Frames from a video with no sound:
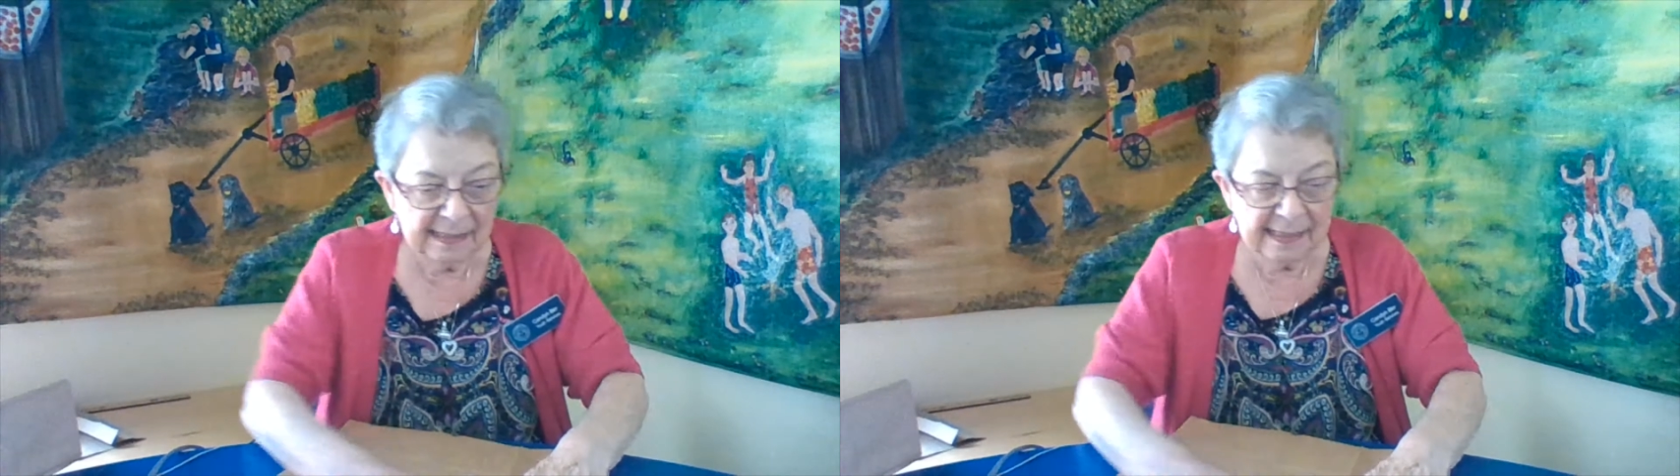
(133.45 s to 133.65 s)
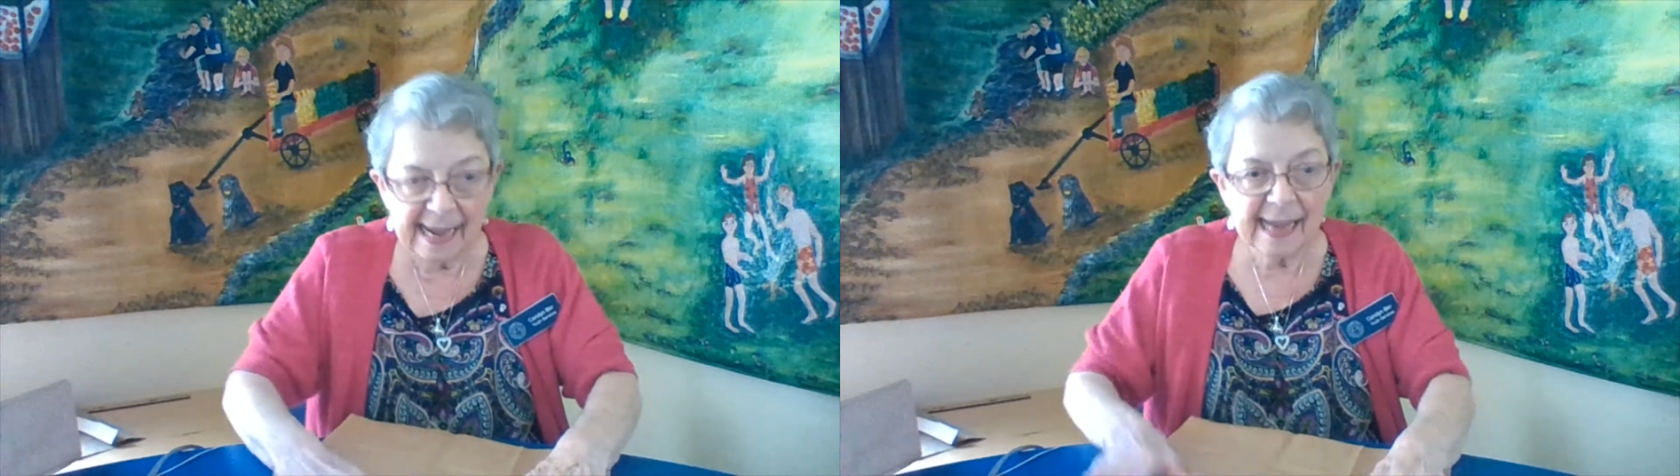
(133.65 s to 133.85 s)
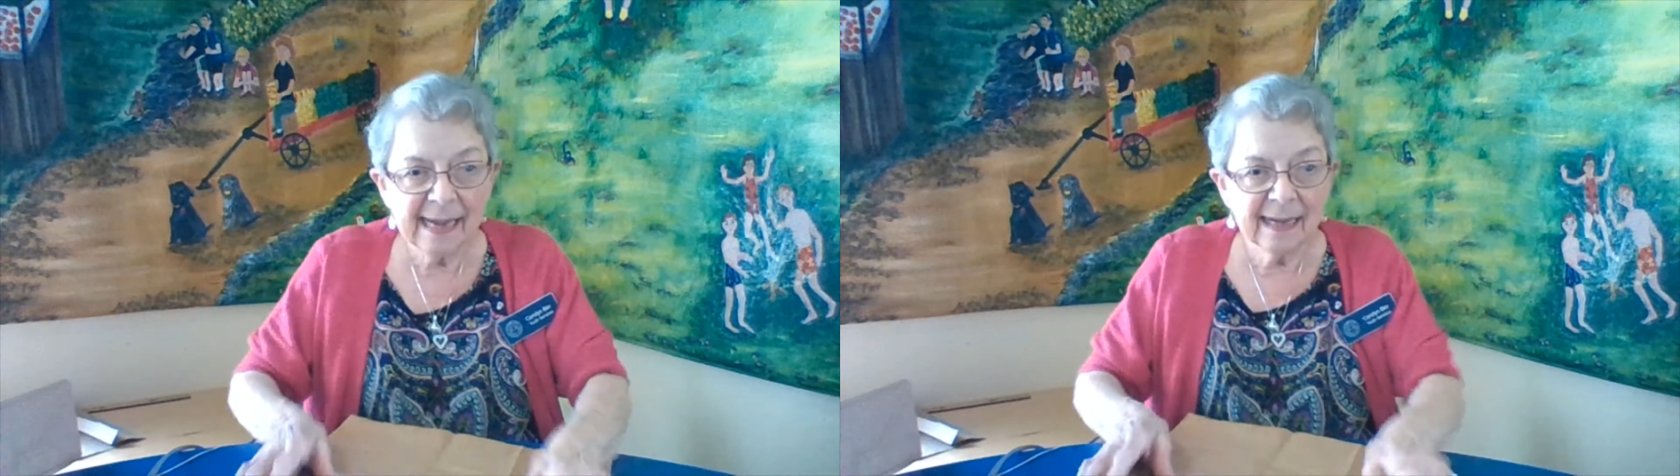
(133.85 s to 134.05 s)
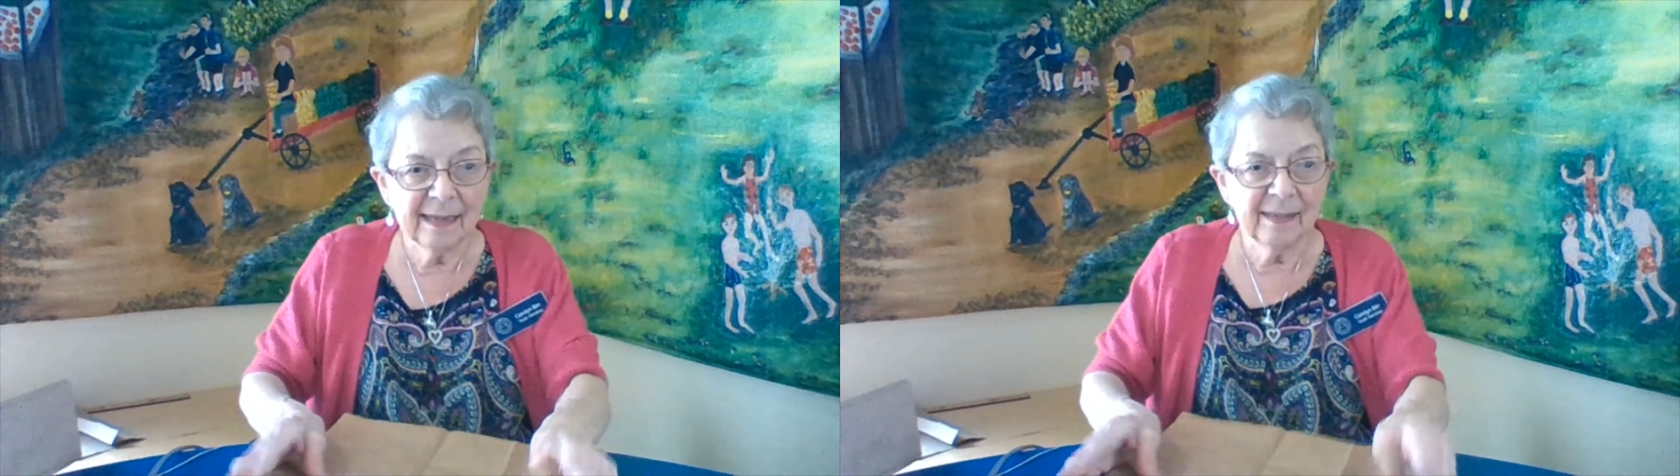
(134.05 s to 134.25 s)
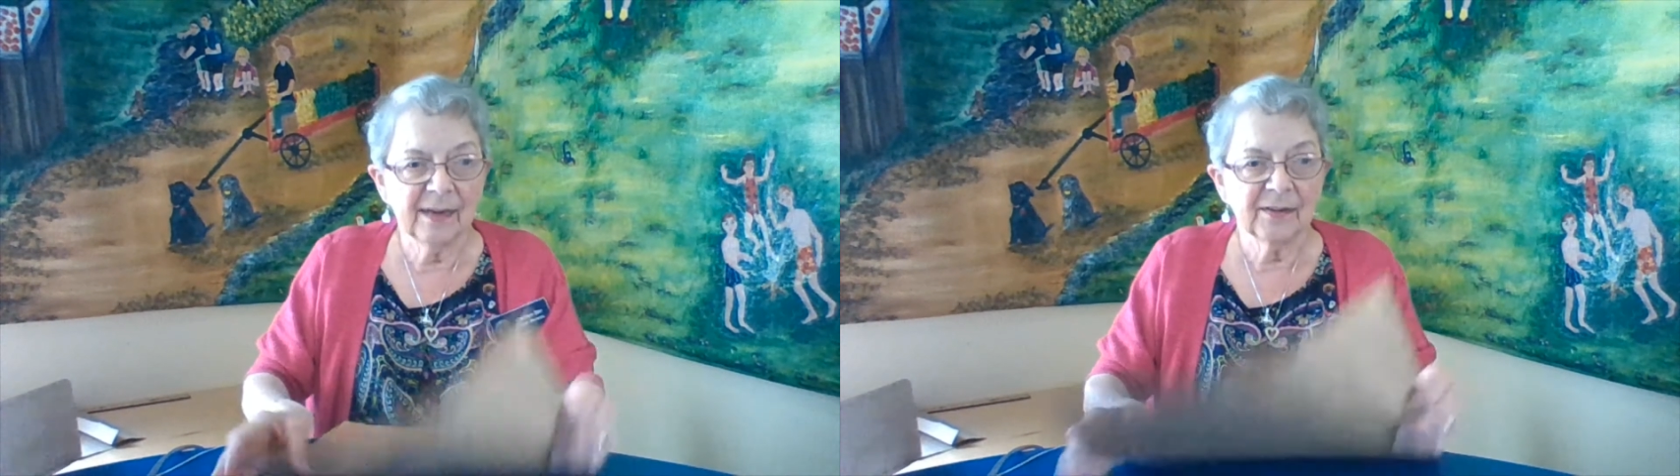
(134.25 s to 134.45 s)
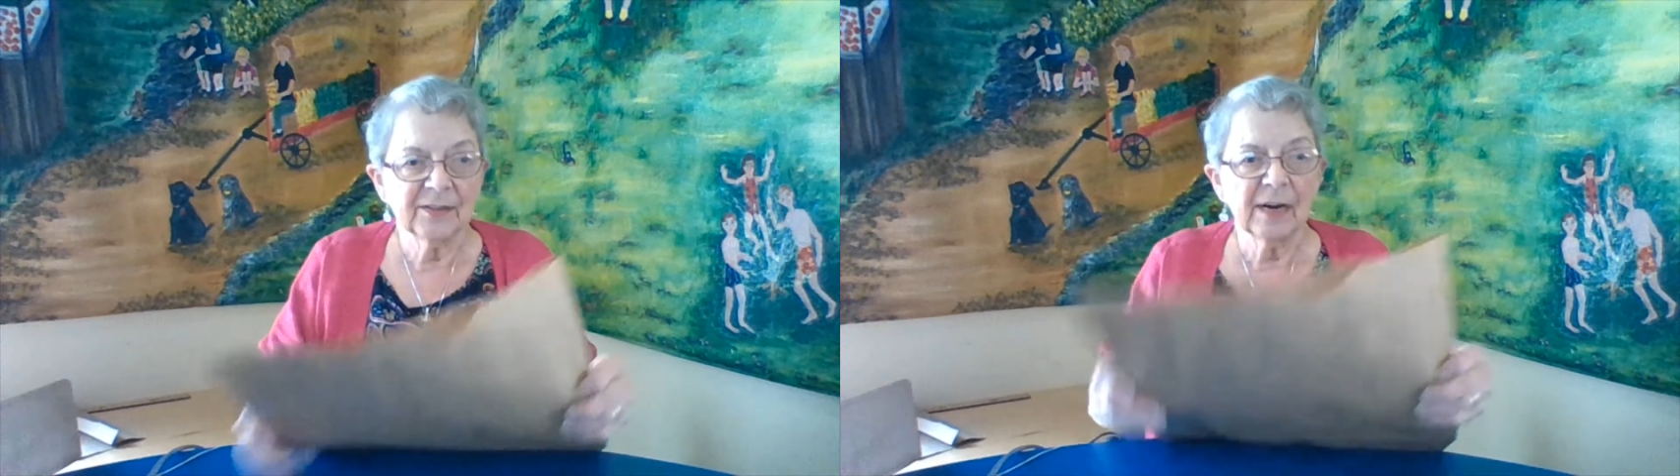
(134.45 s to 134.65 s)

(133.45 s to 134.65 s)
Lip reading: take, here's our